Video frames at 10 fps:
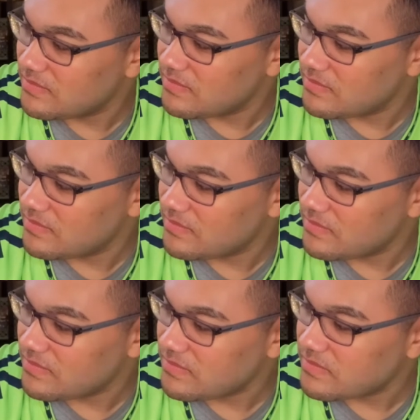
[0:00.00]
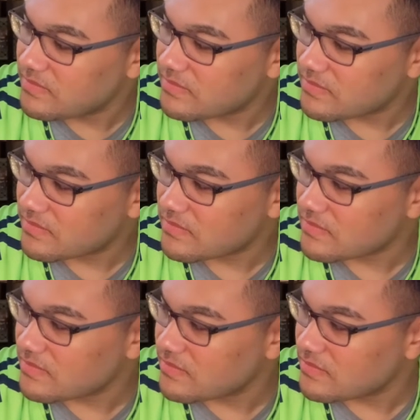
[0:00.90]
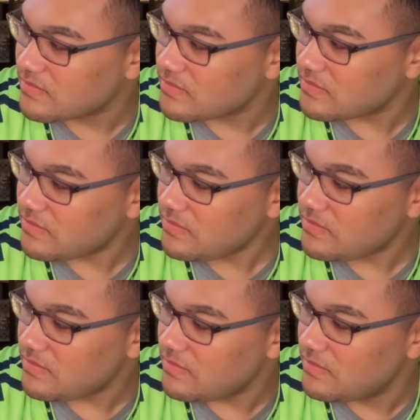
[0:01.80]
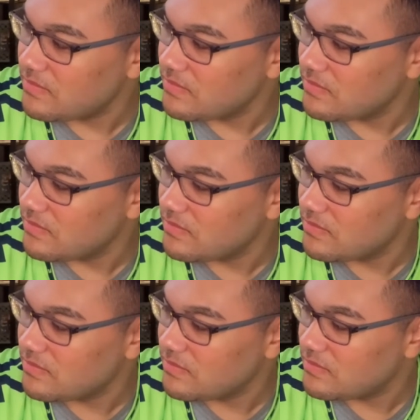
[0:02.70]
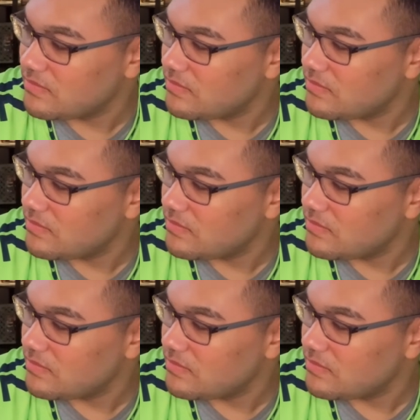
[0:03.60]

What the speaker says: This person isn't speaking.